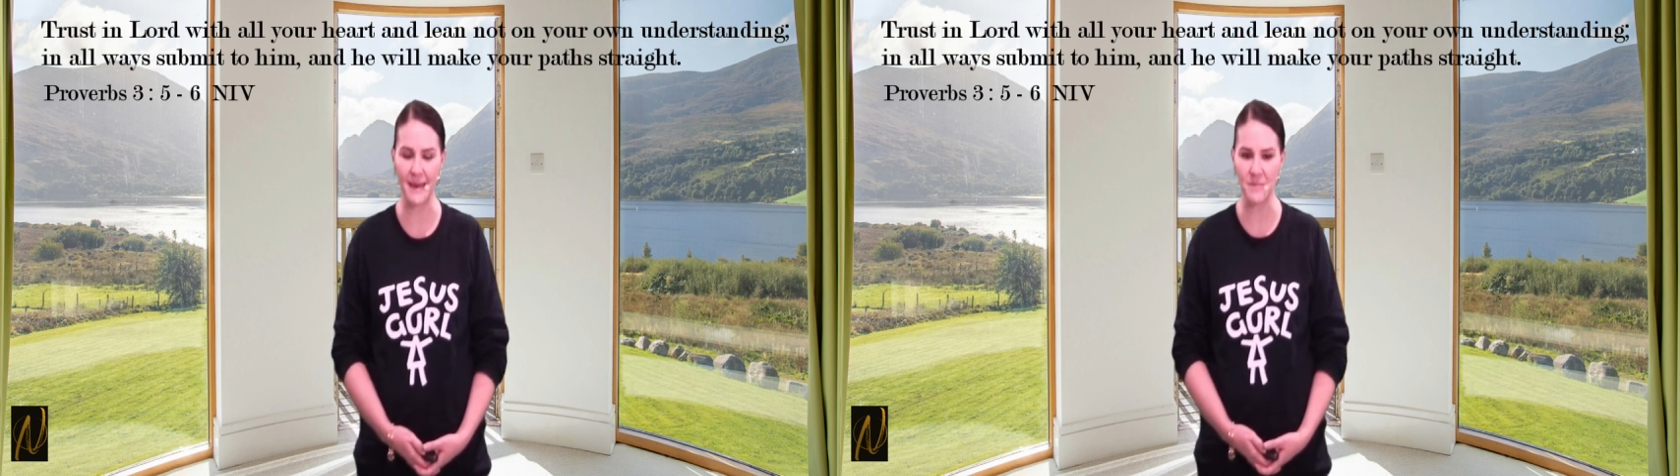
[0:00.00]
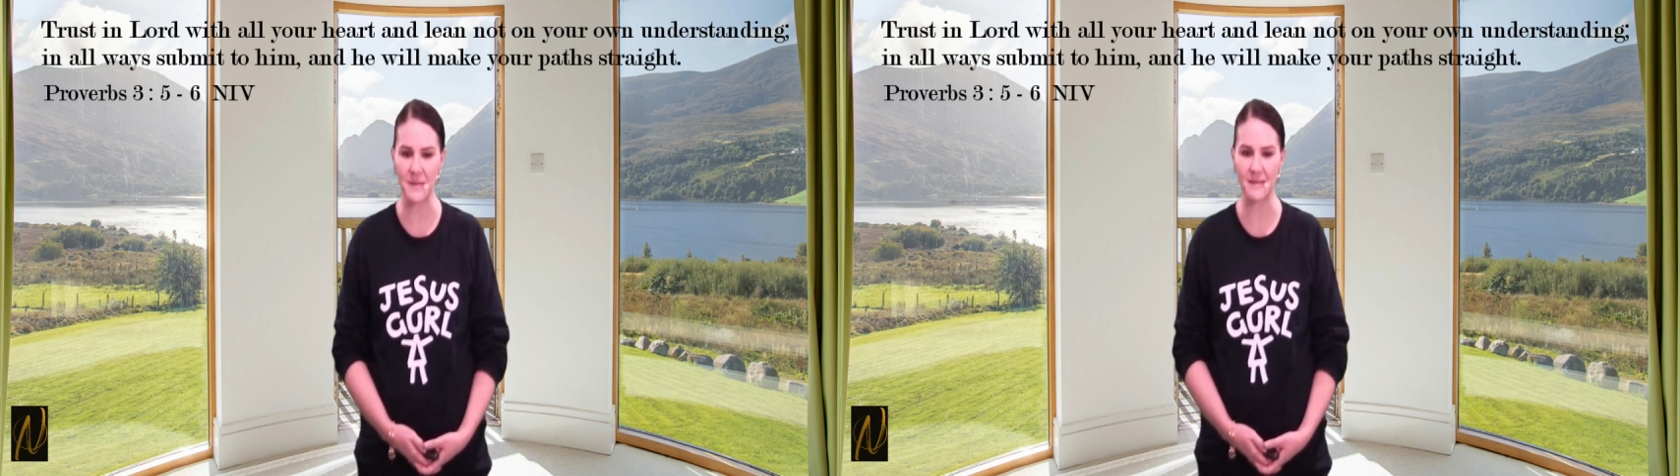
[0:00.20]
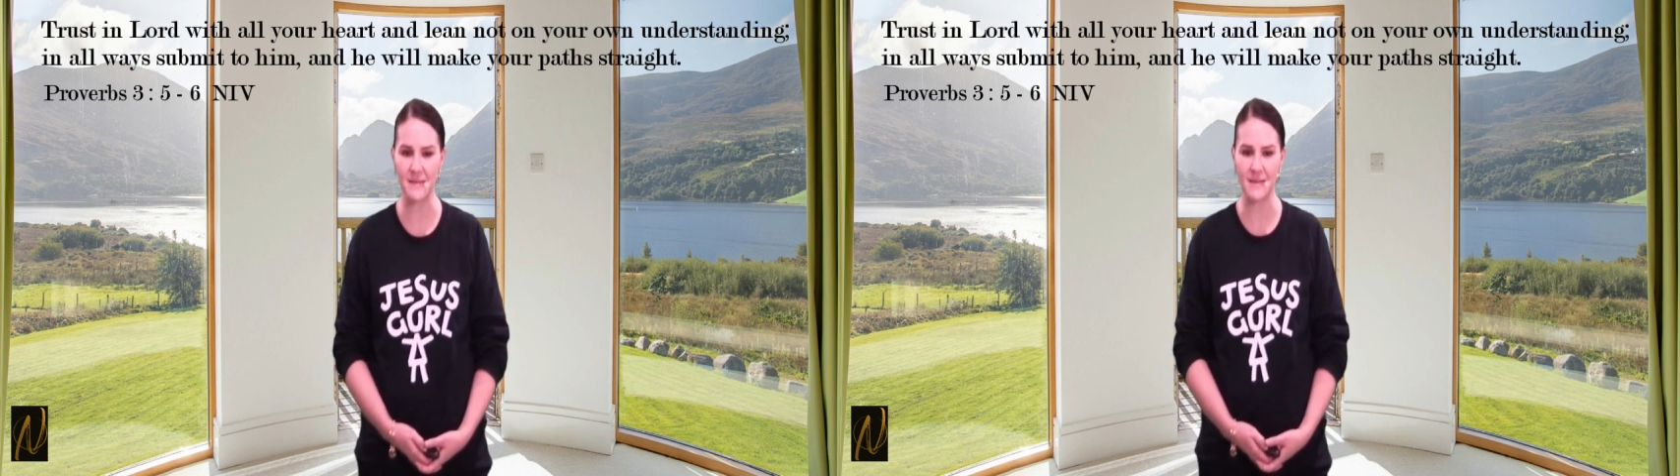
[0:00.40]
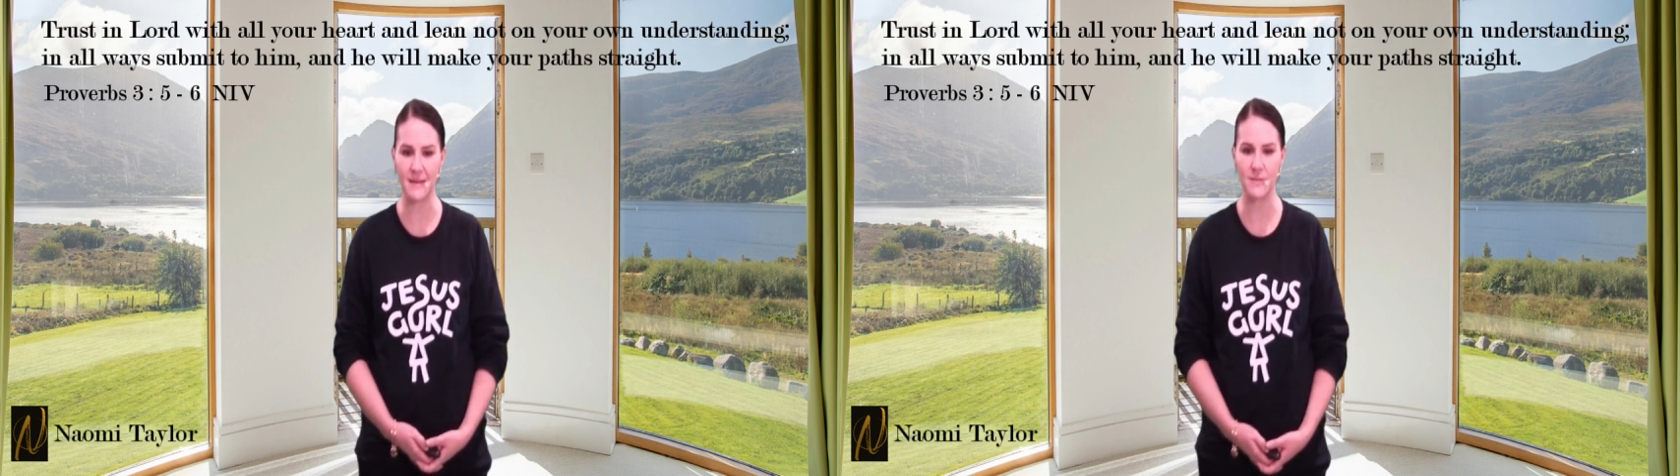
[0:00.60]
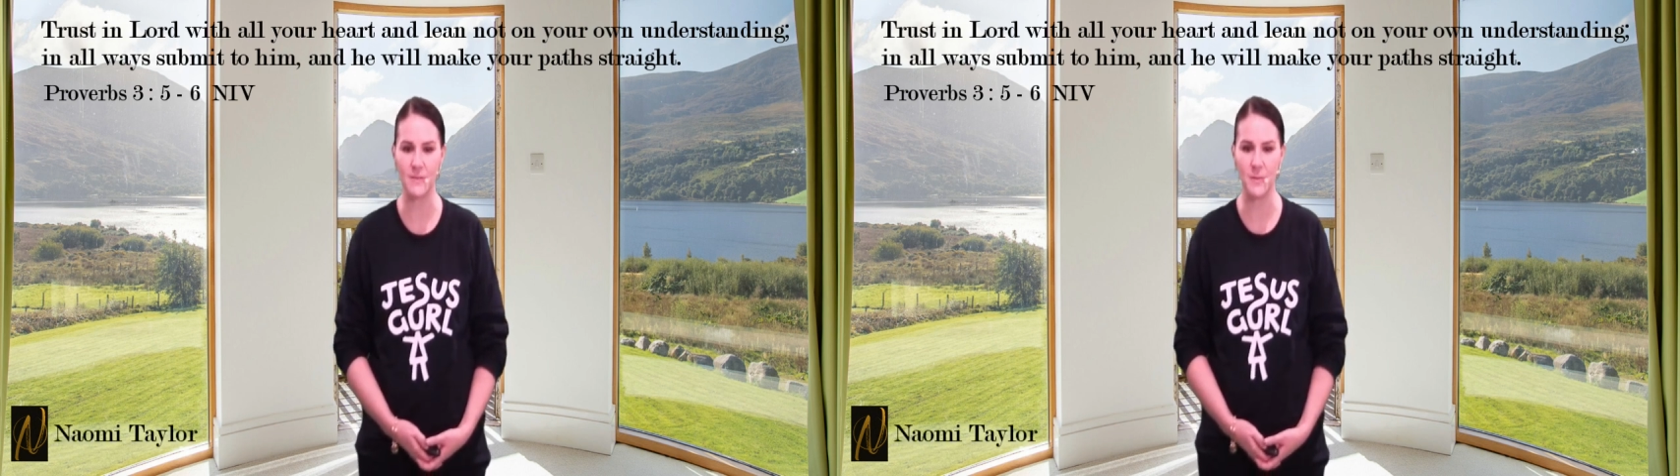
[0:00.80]
8 months
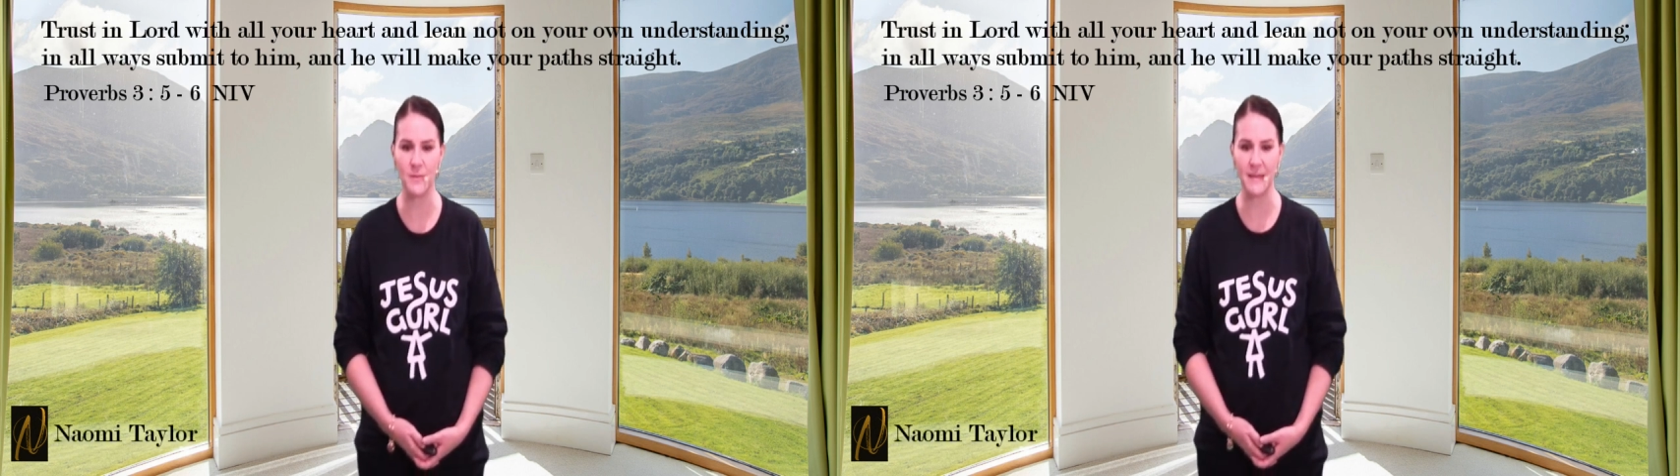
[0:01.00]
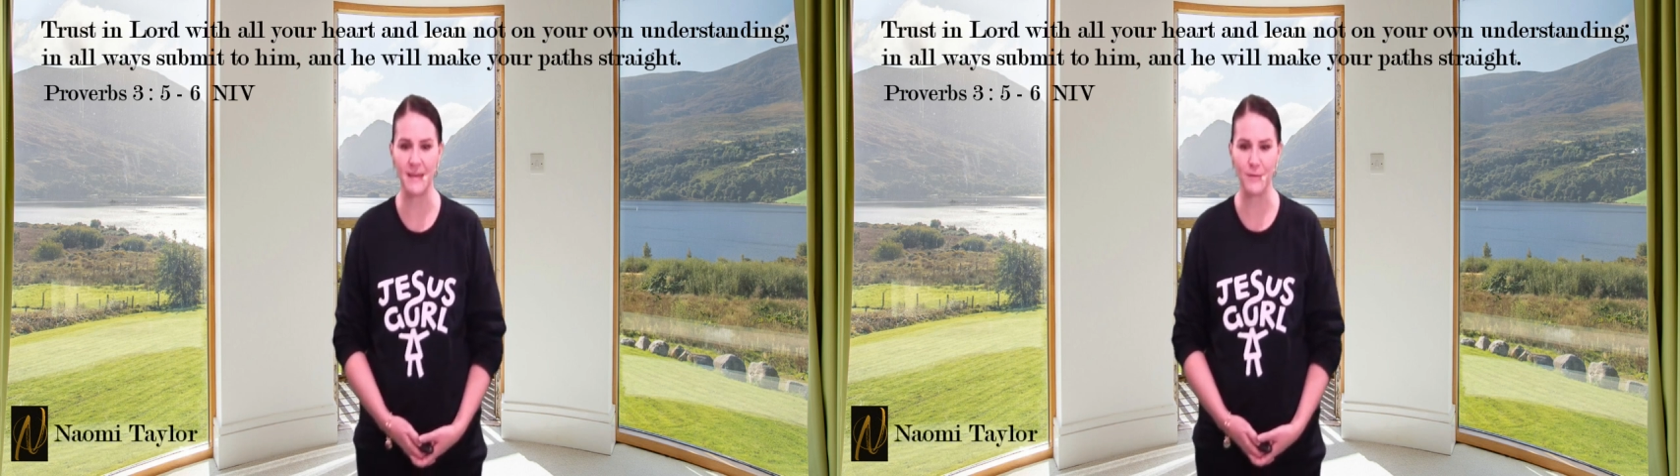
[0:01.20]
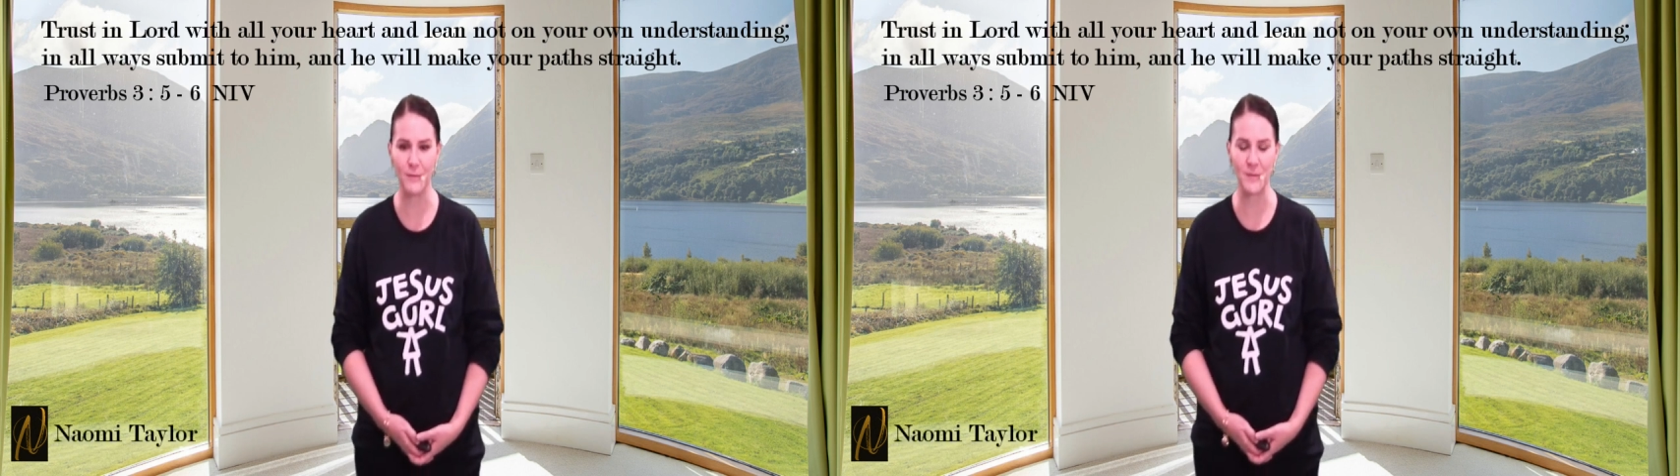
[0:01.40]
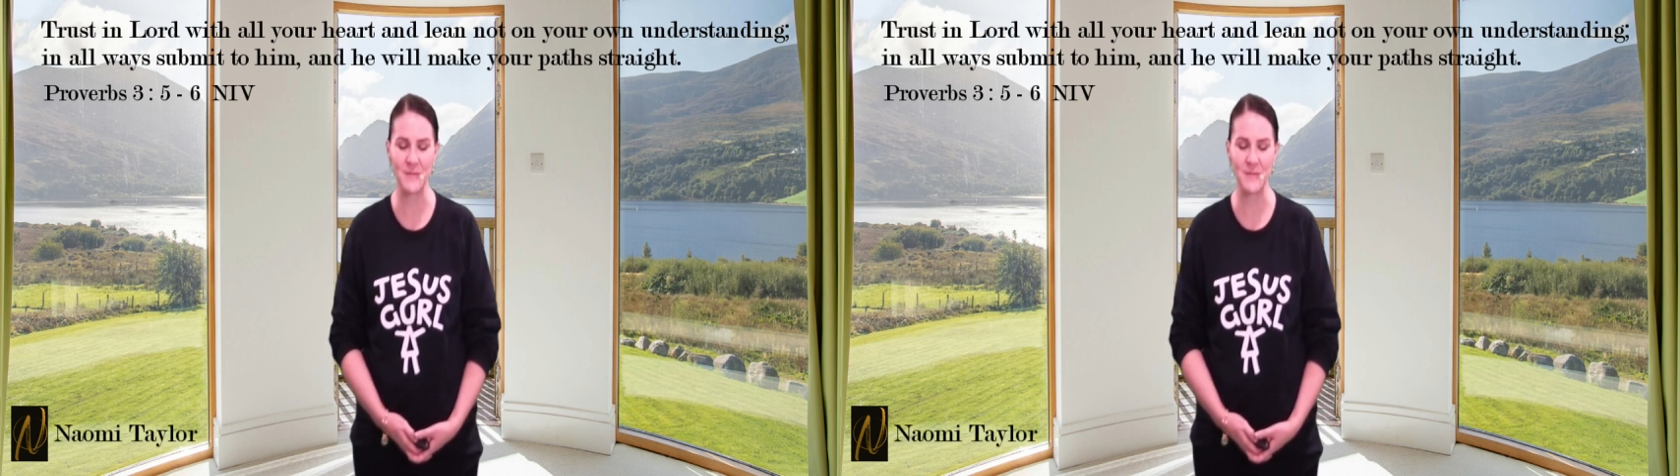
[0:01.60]
after moving here from